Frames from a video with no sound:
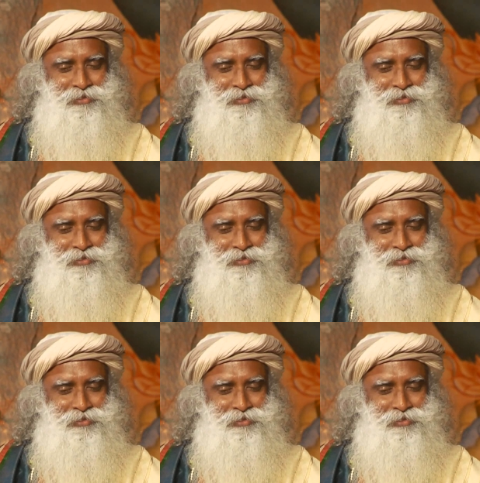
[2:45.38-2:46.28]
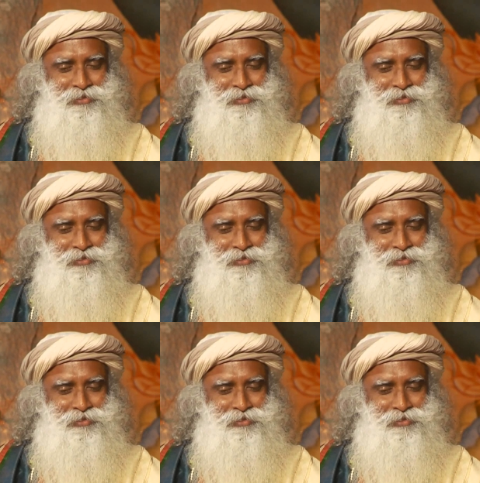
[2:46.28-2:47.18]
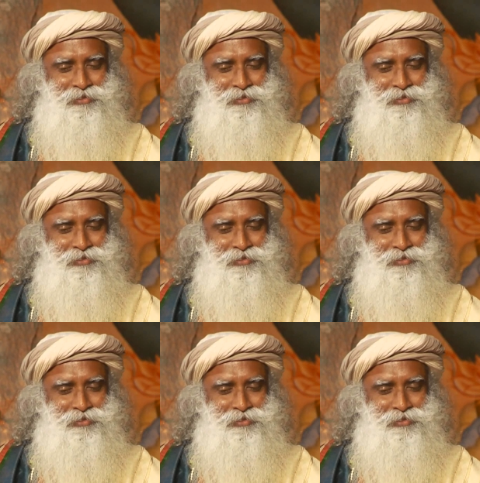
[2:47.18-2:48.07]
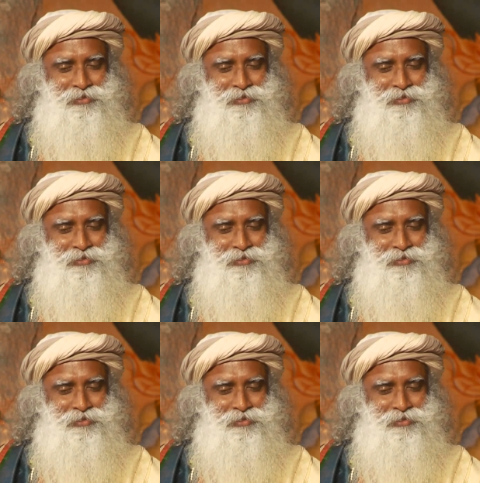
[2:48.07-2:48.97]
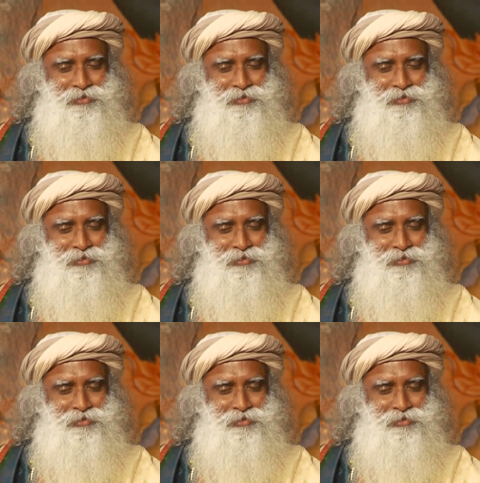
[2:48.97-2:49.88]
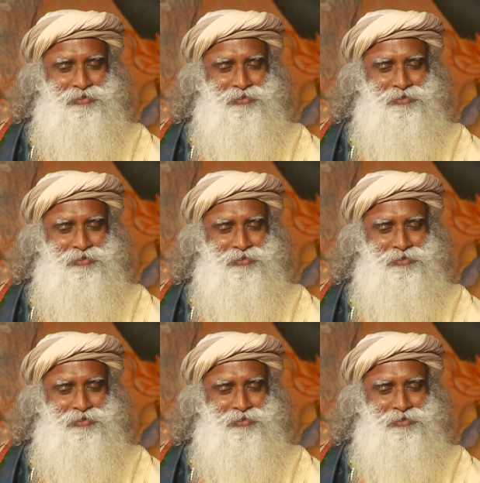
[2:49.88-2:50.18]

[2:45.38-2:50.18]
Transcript: Nobody speaks.